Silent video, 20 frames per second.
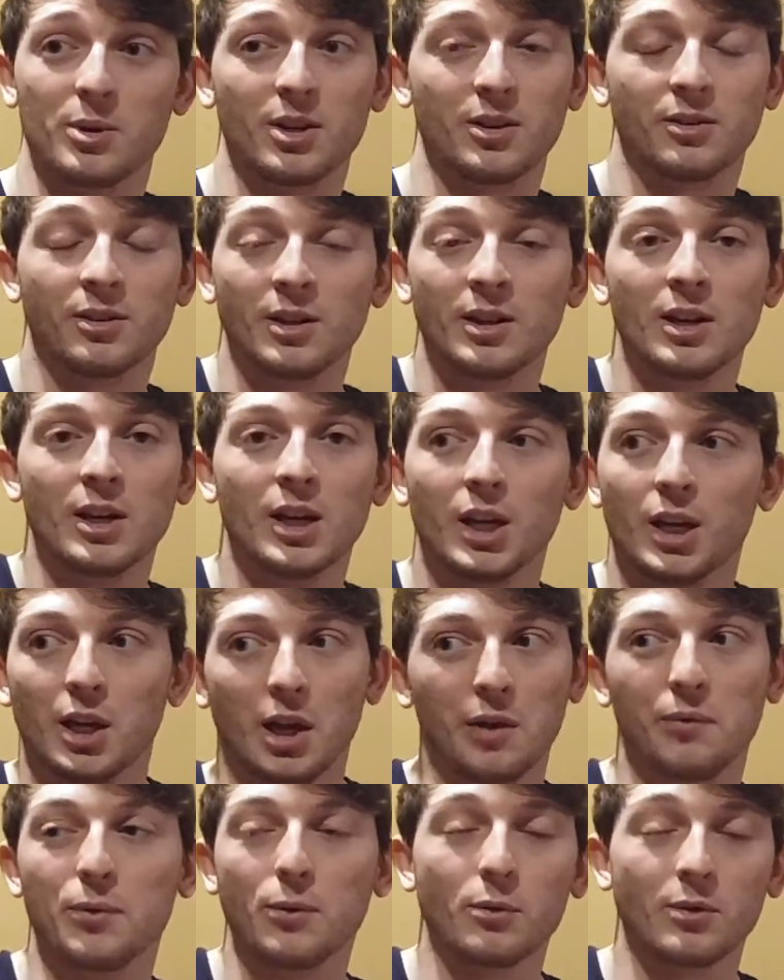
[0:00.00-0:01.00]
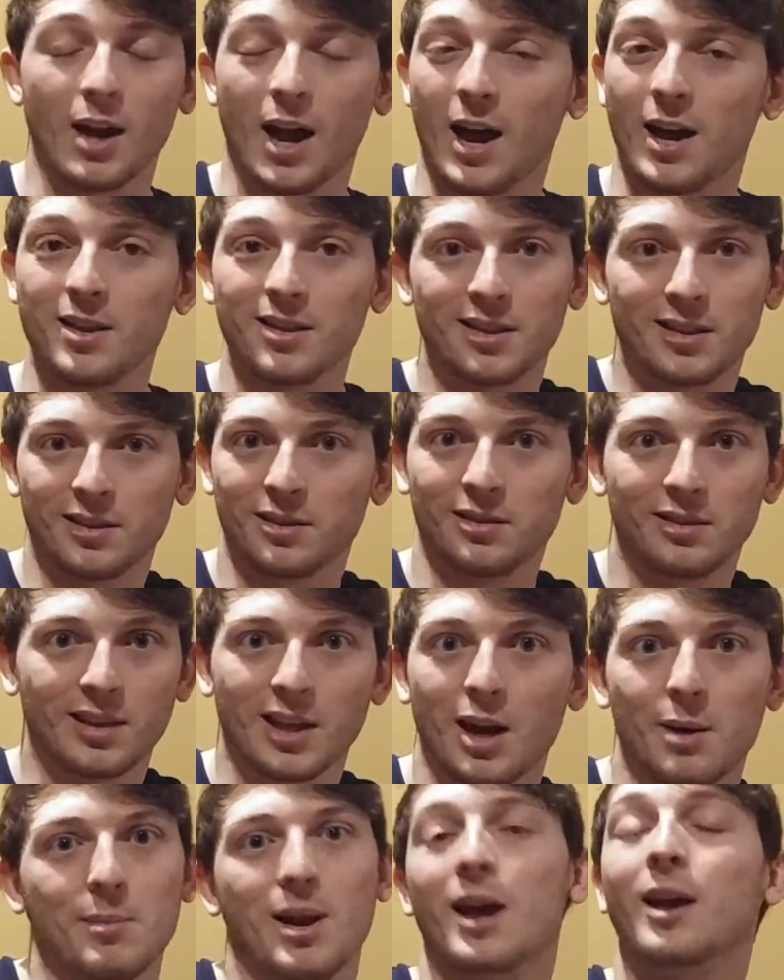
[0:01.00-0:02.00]
Because if you're not,
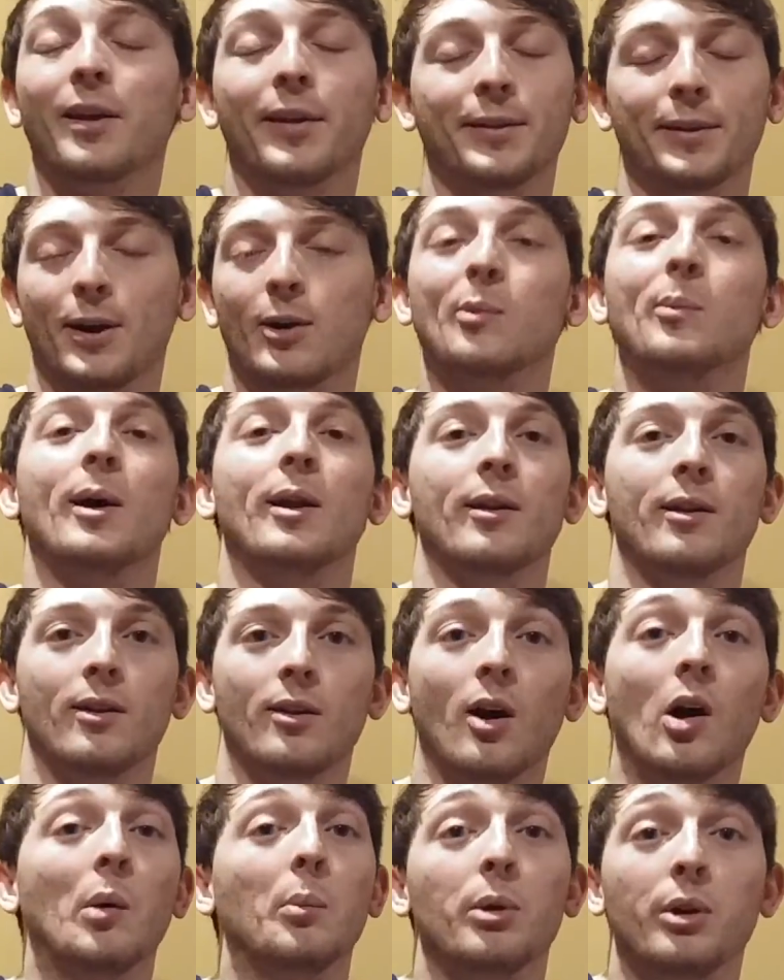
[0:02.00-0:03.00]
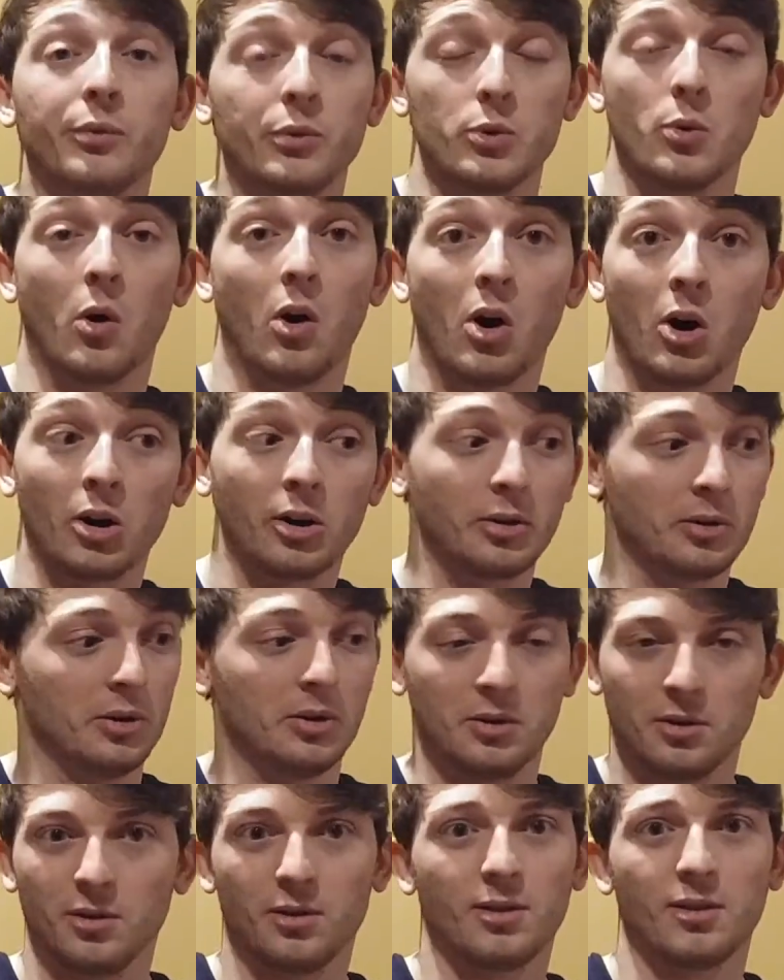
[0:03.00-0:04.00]
then I'm not going to talk about it at all. But if you are,
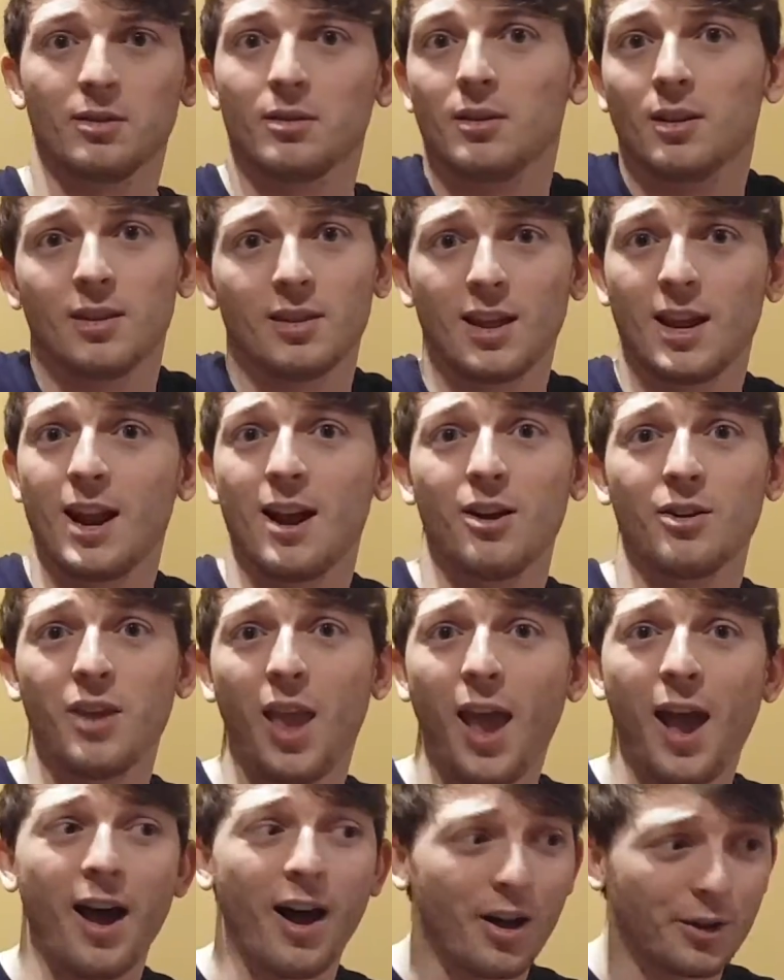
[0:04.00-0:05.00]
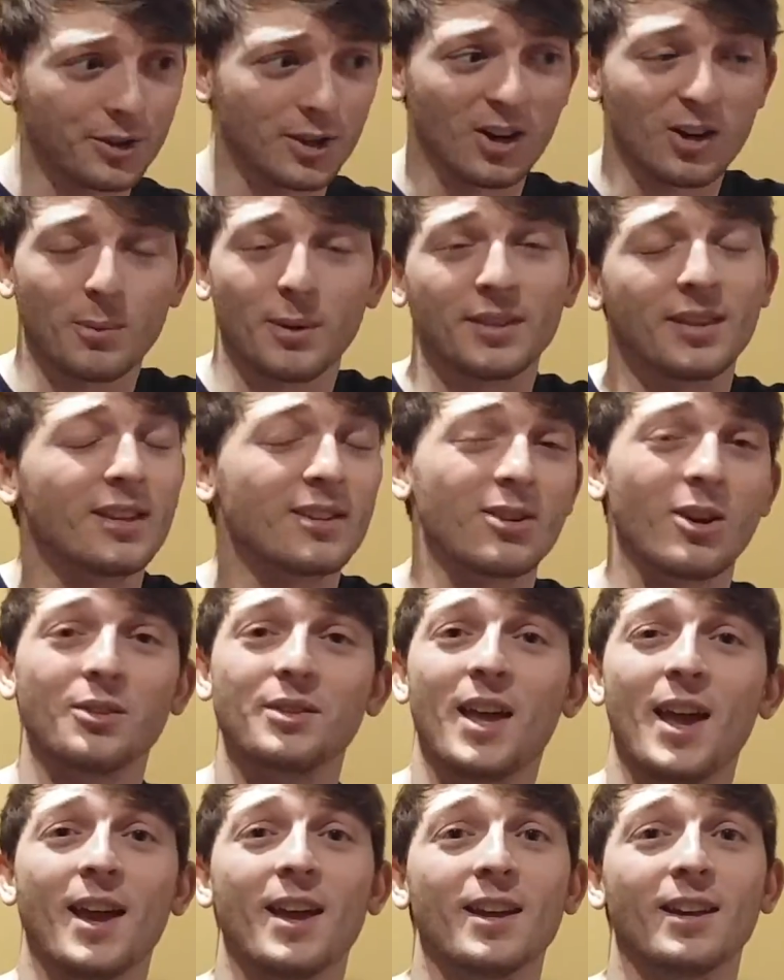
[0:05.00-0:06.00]
then hell yeah, I'll talk about this all
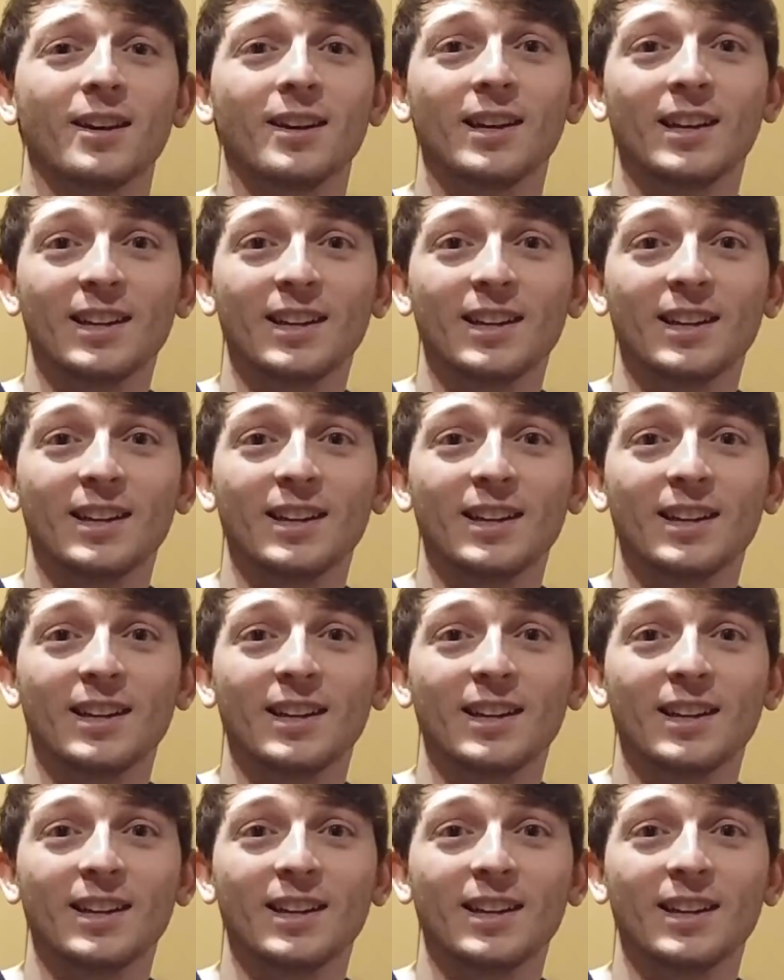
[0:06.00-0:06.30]
day.